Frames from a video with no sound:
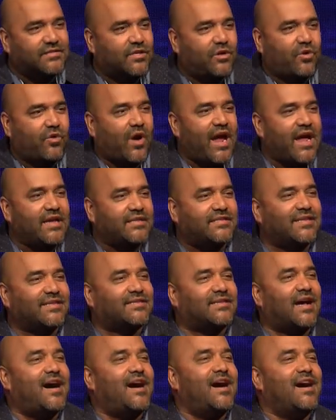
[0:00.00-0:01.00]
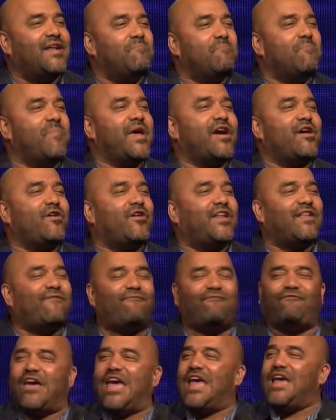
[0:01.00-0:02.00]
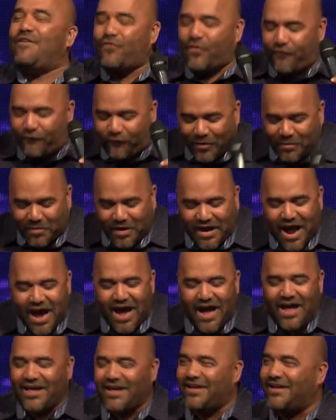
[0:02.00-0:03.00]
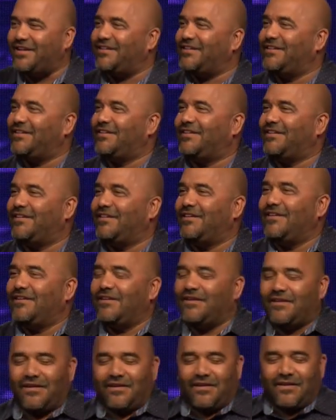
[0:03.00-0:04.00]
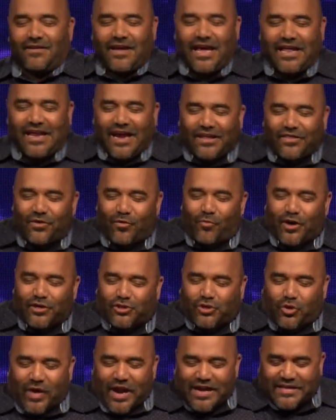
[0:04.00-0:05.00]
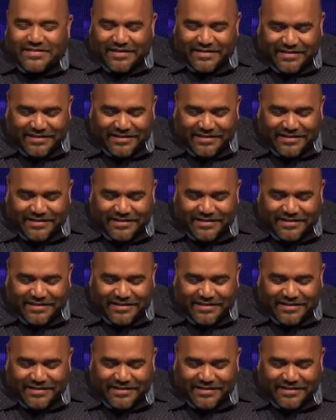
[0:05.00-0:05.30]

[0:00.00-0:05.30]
Grace is unmerited favor from God. In other words, grace is